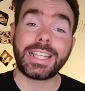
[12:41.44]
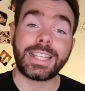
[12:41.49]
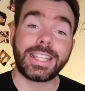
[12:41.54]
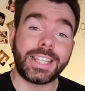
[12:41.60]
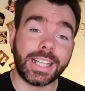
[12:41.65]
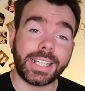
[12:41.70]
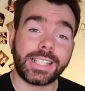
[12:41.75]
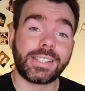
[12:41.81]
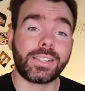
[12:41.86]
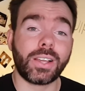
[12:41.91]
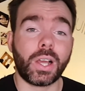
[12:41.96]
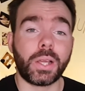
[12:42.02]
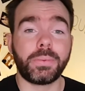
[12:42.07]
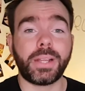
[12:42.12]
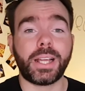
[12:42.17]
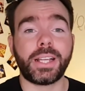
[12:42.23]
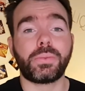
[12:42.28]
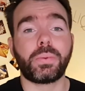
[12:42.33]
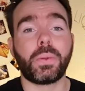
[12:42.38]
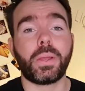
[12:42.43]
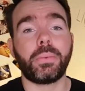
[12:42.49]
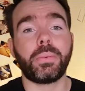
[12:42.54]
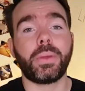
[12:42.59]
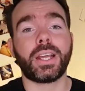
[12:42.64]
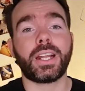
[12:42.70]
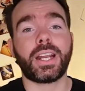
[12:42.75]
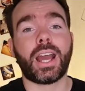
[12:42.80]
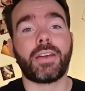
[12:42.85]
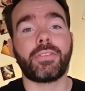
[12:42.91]
This time next week, we're
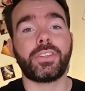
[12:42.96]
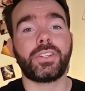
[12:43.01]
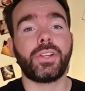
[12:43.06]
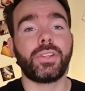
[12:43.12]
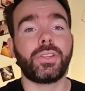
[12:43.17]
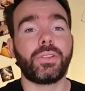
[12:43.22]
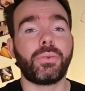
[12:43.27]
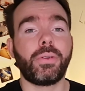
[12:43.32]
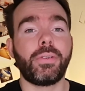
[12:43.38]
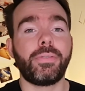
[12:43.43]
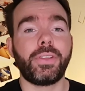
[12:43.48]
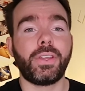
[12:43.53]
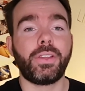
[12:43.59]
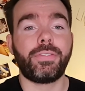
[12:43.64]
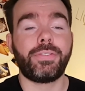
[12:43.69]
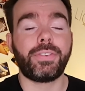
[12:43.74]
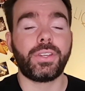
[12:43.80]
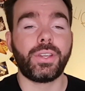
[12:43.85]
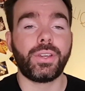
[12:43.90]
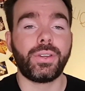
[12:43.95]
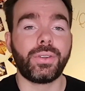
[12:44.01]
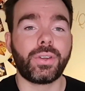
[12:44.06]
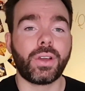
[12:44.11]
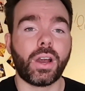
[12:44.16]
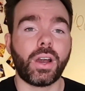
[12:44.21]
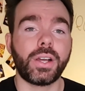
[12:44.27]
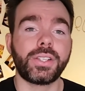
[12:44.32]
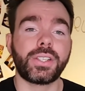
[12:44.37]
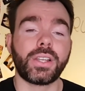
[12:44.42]
gonna have another review for you
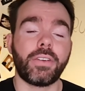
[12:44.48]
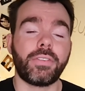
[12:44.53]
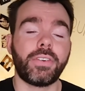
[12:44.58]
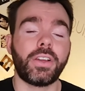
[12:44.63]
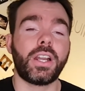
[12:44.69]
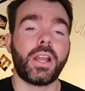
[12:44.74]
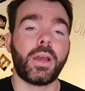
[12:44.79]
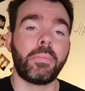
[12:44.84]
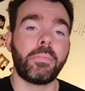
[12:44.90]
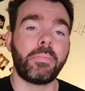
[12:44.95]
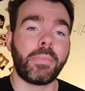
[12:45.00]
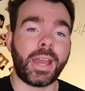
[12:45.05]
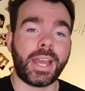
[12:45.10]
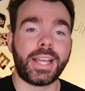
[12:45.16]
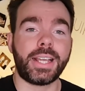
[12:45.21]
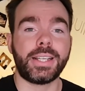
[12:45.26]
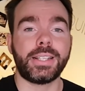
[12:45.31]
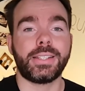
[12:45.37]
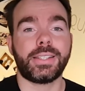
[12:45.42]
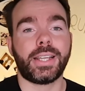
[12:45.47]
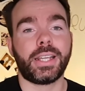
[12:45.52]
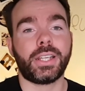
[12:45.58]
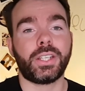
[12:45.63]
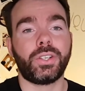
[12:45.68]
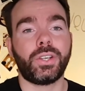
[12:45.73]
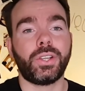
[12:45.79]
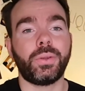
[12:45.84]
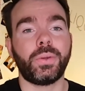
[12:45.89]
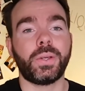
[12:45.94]
guys of an
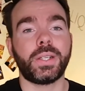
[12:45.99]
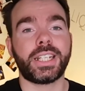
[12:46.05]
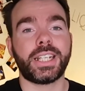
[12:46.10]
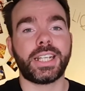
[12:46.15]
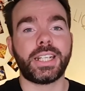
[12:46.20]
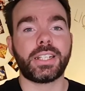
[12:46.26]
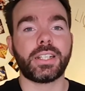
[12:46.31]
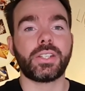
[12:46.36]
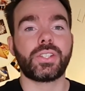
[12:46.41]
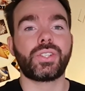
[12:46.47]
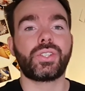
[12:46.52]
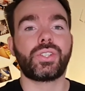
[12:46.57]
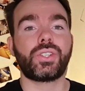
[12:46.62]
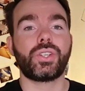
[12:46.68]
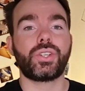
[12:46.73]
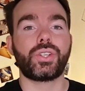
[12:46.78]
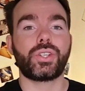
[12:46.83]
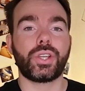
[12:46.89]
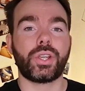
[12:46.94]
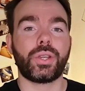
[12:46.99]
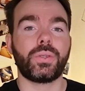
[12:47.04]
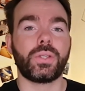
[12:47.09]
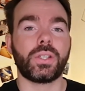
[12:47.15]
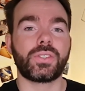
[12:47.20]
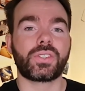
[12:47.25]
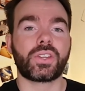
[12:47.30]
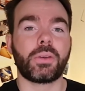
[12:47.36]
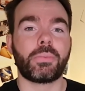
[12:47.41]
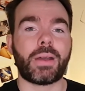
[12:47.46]
amazing new Adidas shoe
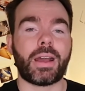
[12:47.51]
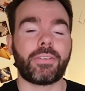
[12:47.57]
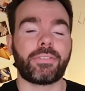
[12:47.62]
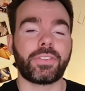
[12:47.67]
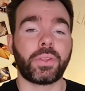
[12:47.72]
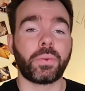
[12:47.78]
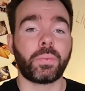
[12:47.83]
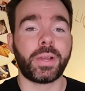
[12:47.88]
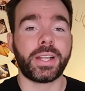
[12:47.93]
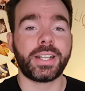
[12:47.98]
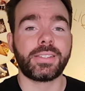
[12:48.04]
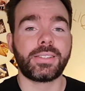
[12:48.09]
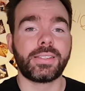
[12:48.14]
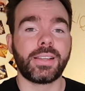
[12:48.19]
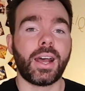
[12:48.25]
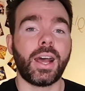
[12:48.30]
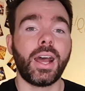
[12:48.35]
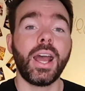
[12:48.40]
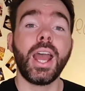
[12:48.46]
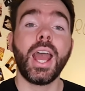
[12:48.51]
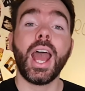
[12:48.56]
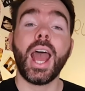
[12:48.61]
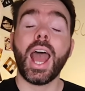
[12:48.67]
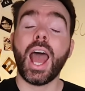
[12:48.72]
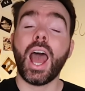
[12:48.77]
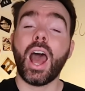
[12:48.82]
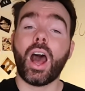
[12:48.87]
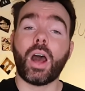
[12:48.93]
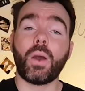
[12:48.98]
that's come out for the winter.
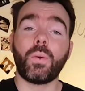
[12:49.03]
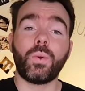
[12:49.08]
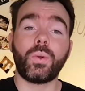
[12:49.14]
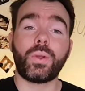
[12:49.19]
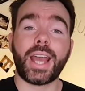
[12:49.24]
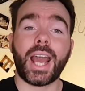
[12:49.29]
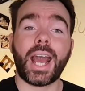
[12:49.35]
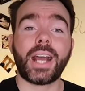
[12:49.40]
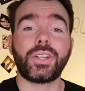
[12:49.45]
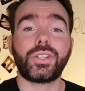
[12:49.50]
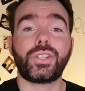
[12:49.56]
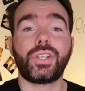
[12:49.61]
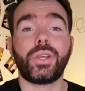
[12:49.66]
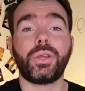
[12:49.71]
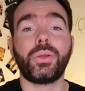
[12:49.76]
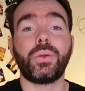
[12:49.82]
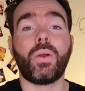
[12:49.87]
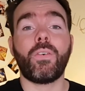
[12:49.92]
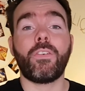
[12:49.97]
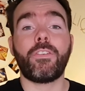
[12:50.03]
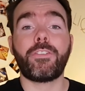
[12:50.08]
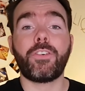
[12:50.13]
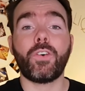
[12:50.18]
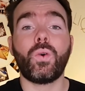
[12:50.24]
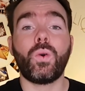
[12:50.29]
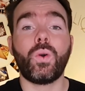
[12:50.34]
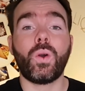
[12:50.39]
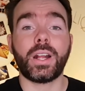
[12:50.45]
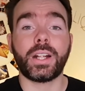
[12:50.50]
I will catch you
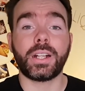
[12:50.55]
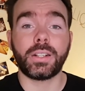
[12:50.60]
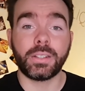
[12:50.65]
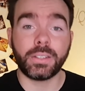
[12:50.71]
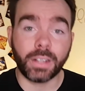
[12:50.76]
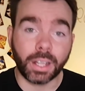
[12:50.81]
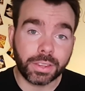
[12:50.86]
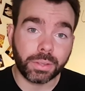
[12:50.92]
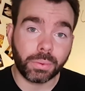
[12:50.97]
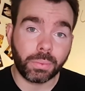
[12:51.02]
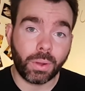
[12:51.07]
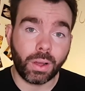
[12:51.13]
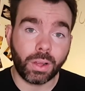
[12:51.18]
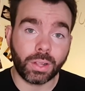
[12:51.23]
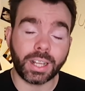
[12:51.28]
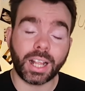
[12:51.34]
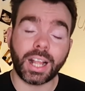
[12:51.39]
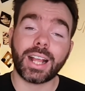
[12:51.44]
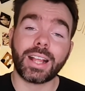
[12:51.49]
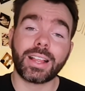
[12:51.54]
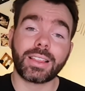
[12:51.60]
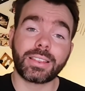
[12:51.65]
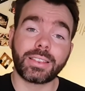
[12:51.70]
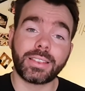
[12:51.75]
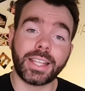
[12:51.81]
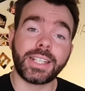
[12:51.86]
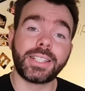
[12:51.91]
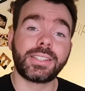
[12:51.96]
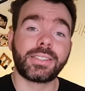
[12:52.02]
for another one,
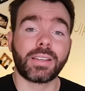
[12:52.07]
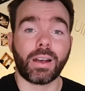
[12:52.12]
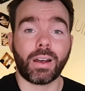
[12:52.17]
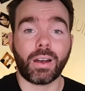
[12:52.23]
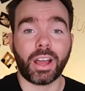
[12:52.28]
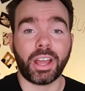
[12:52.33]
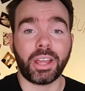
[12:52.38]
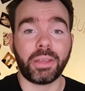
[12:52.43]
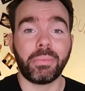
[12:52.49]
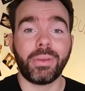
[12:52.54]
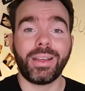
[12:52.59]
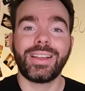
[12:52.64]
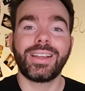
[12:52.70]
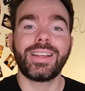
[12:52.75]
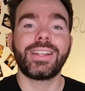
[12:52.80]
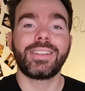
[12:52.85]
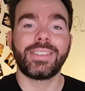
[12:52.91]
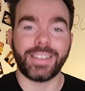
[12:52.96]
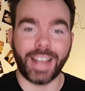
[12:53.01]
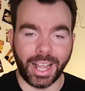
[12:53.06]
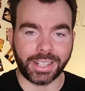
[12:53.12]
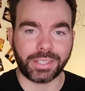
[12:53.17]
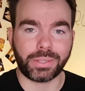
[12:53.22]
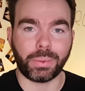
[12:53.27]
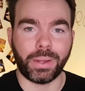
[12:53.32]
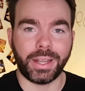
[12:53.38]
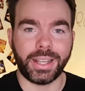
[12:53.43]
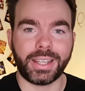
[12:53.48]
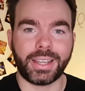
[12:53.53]
this time next
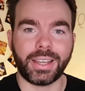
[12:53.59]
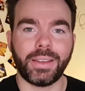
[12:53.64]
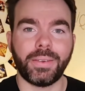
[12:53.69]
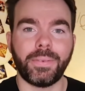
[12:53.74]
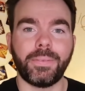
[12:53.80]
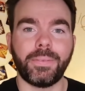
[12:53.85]
week.